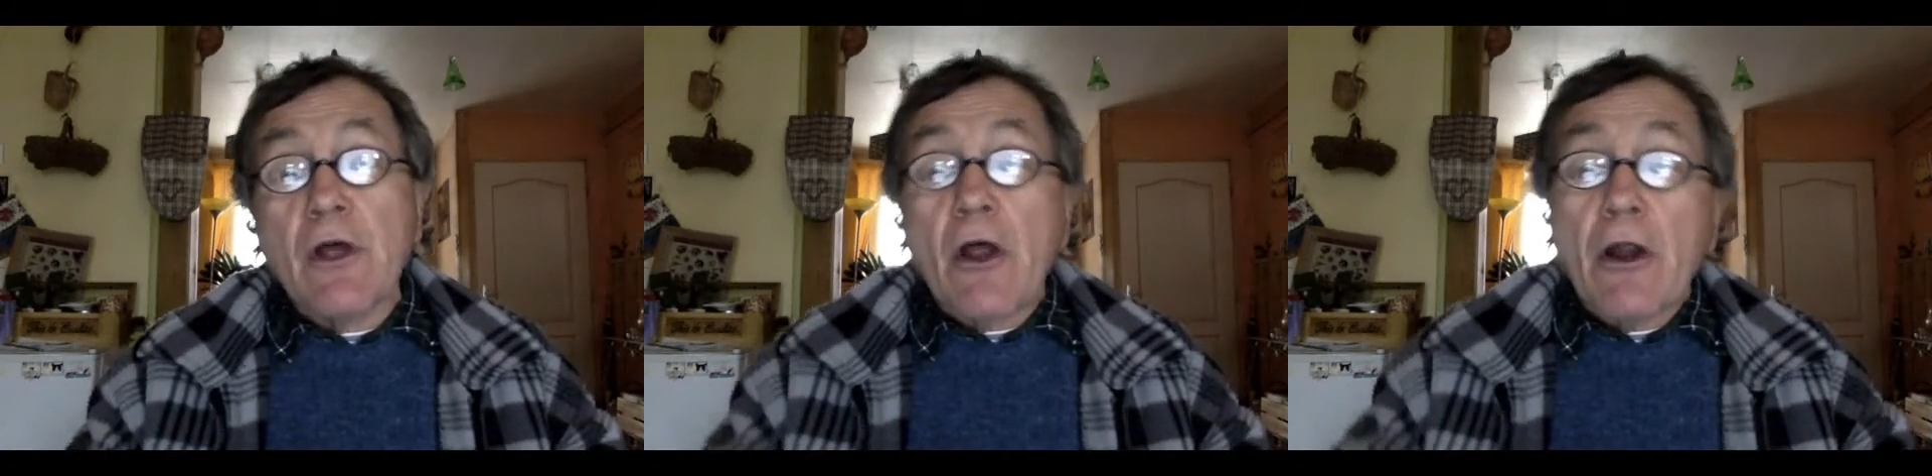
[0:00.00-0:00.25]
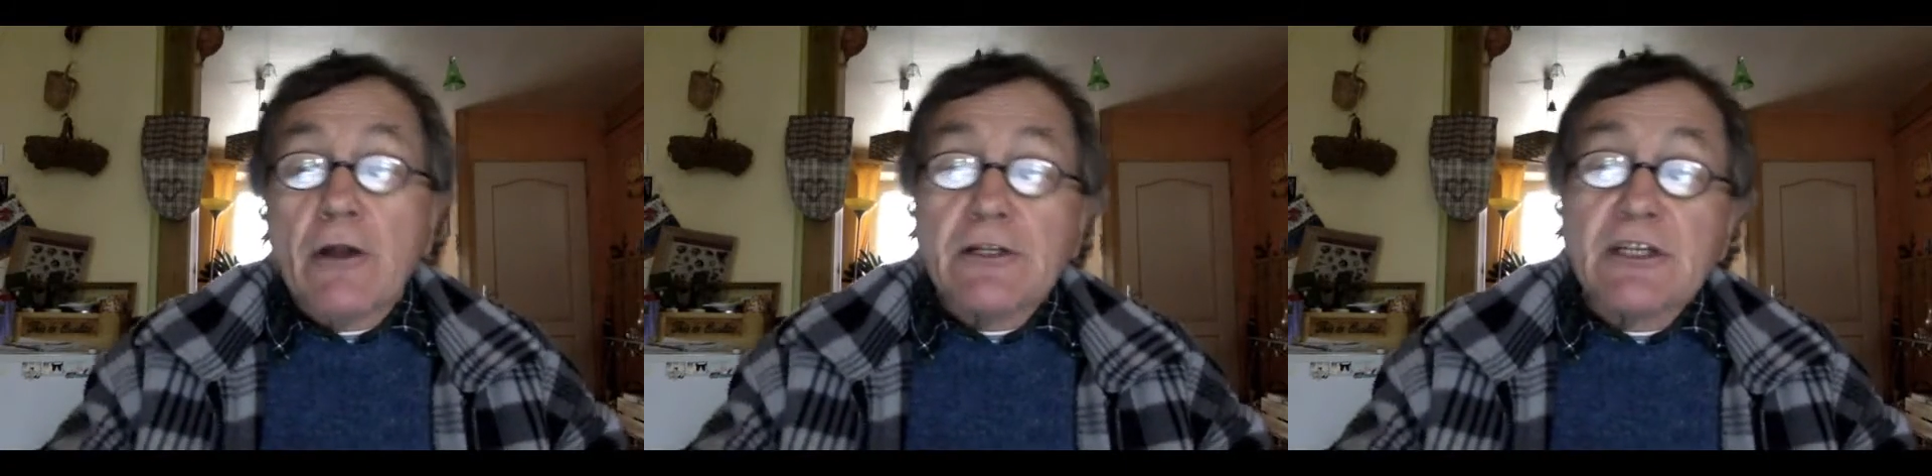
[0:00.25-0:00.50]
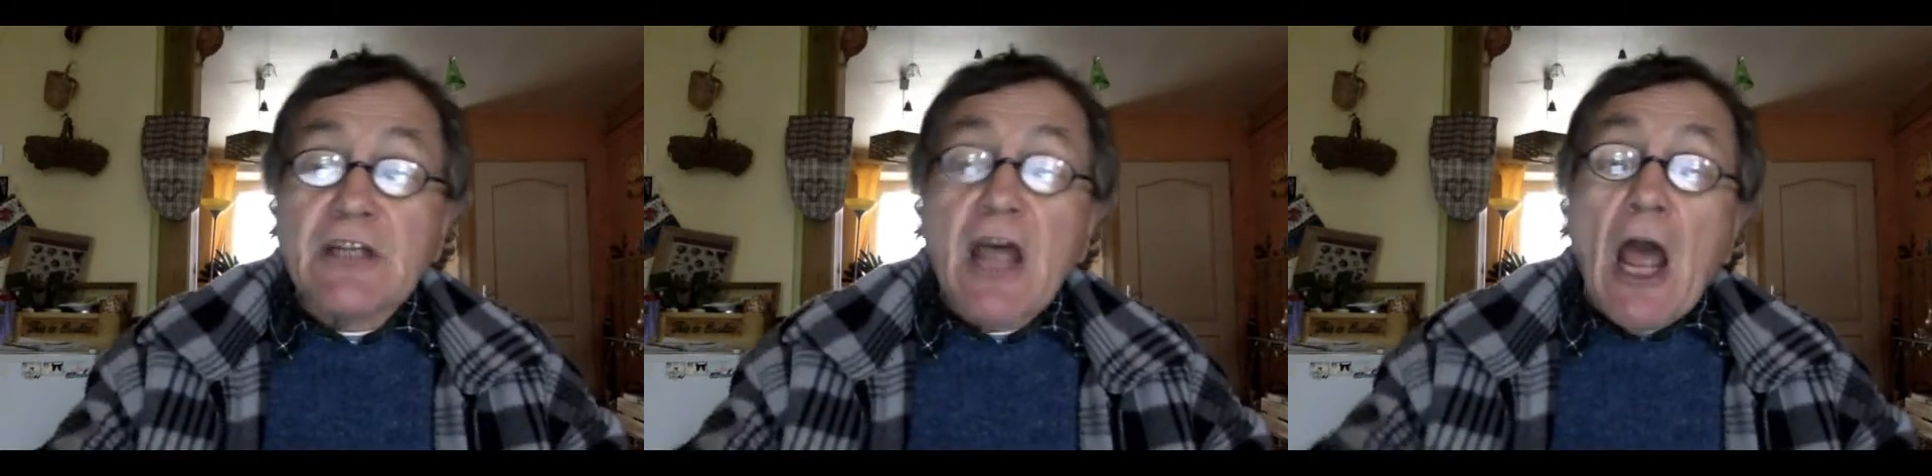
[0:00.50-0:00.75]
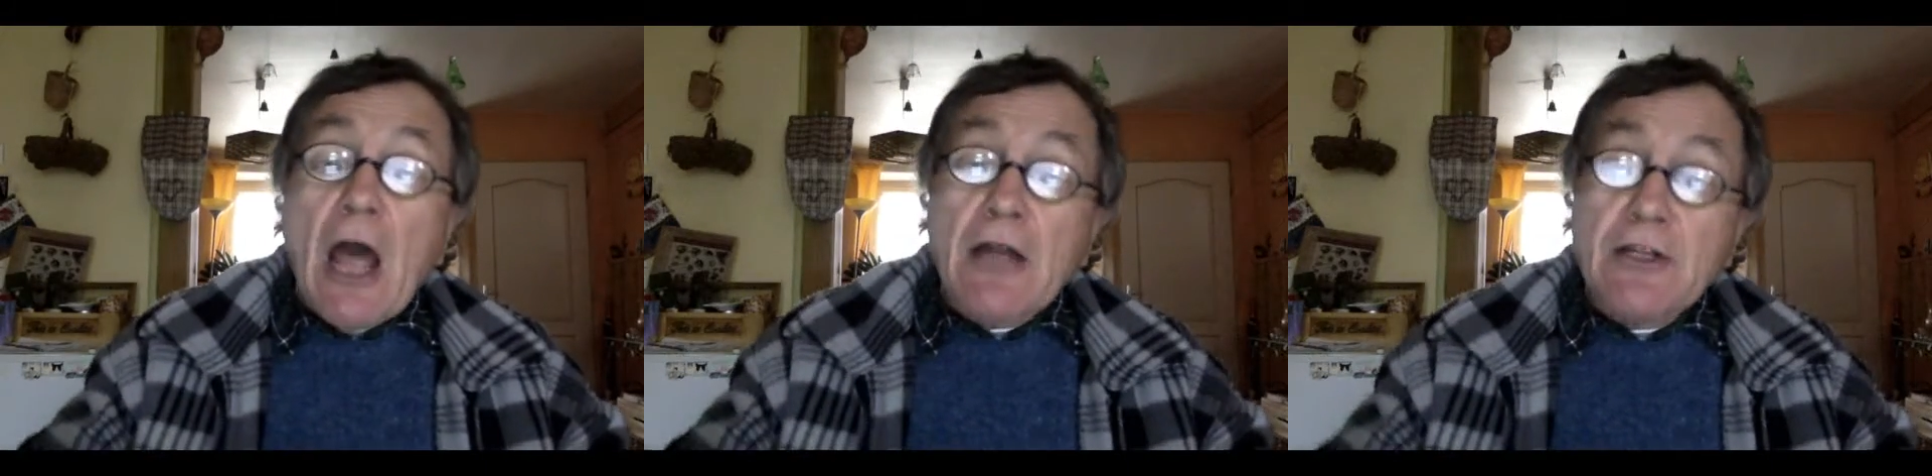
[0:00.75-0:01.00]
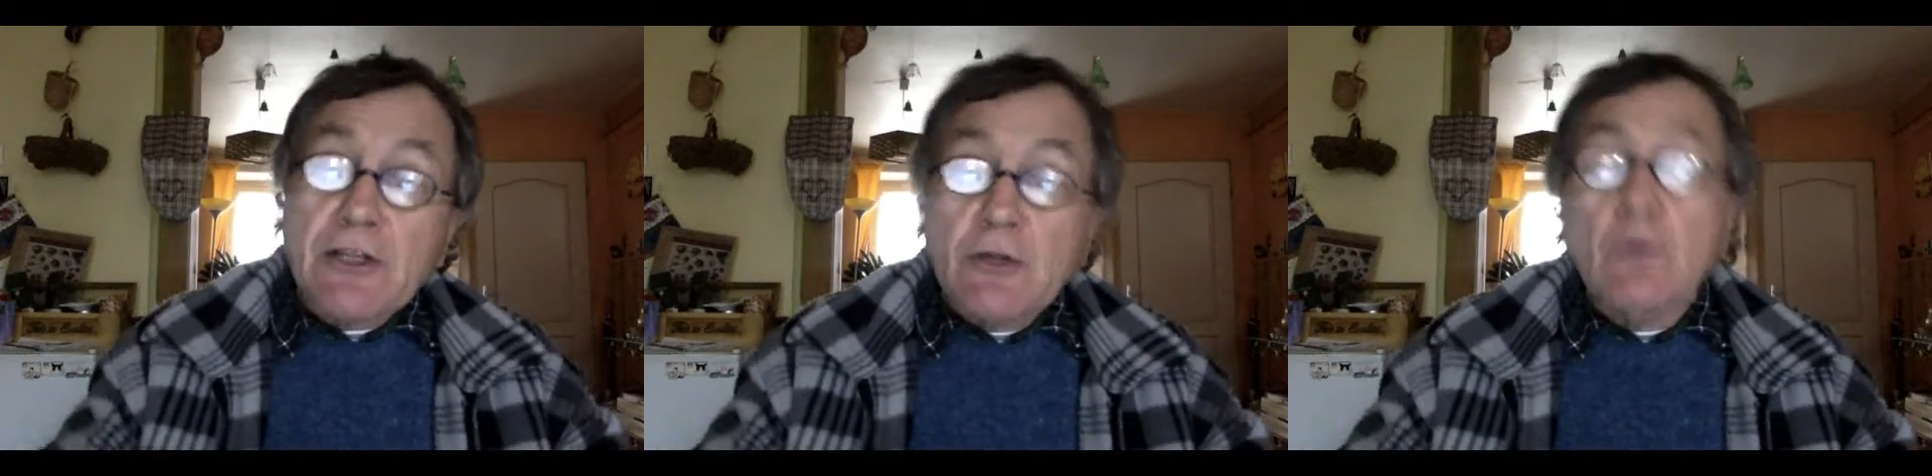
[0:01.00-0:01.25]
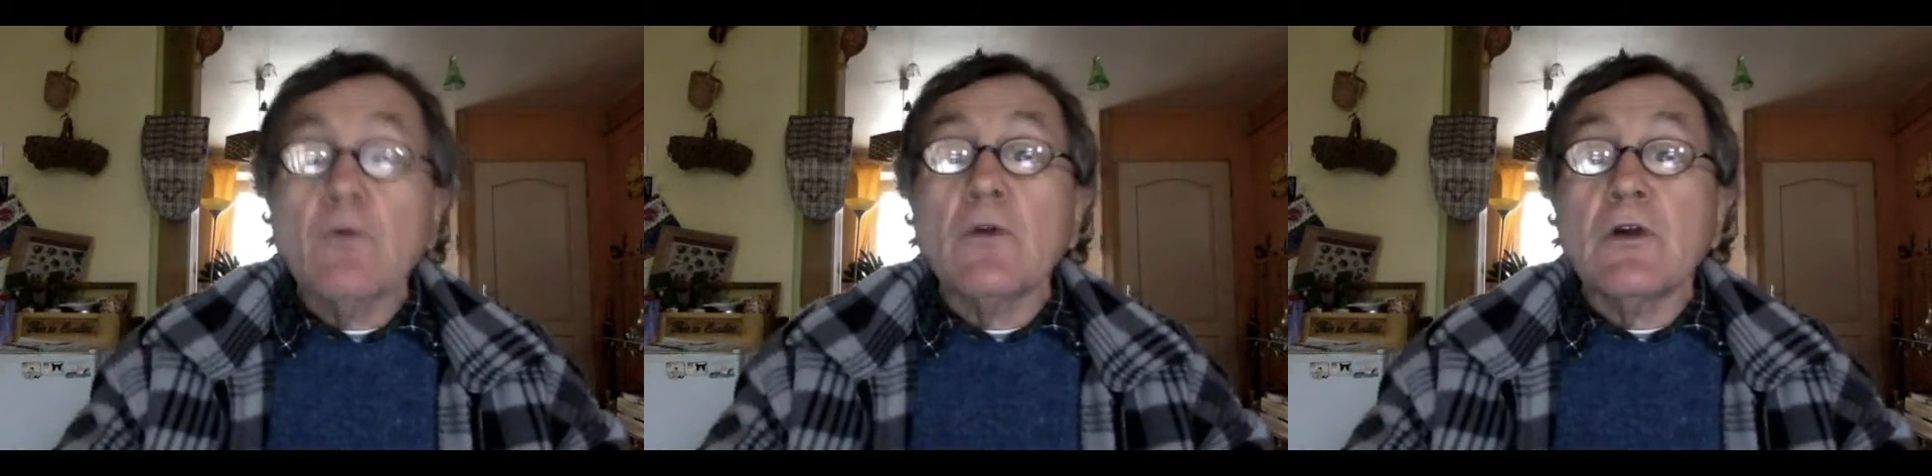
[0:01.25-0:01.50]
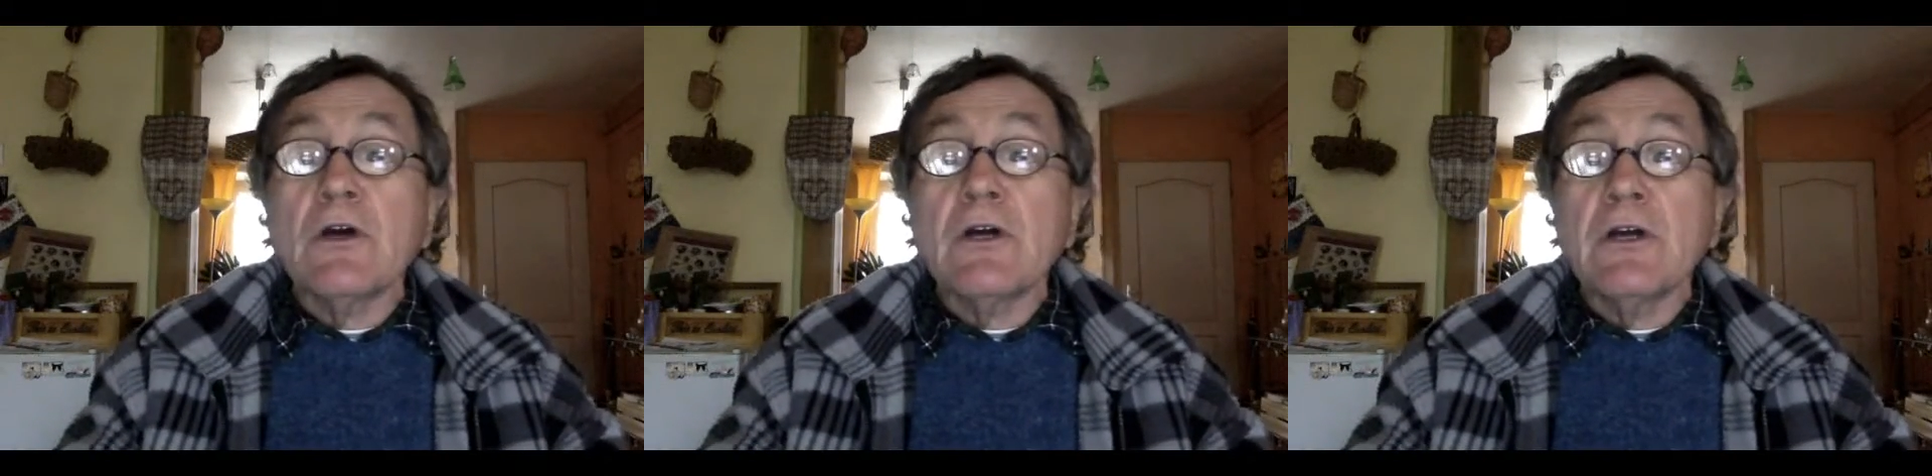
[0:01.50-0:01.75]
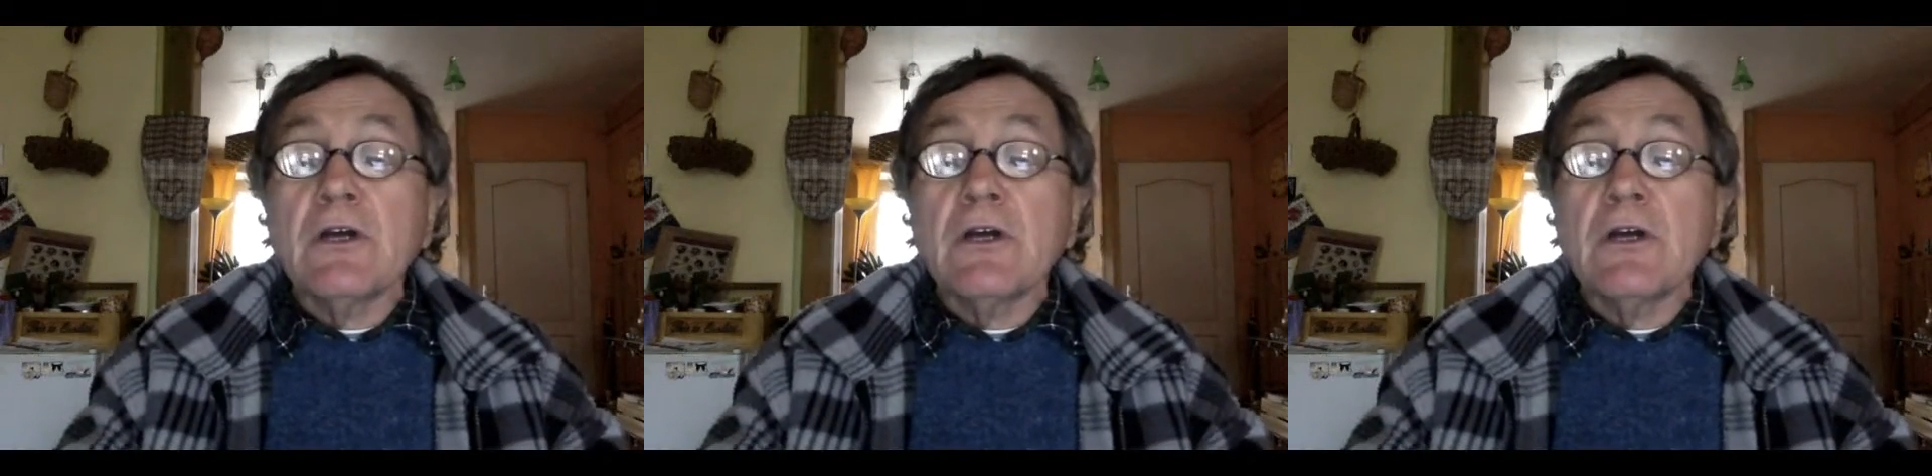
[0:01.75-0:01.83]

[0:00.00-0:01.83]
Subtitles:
Hearts and soul.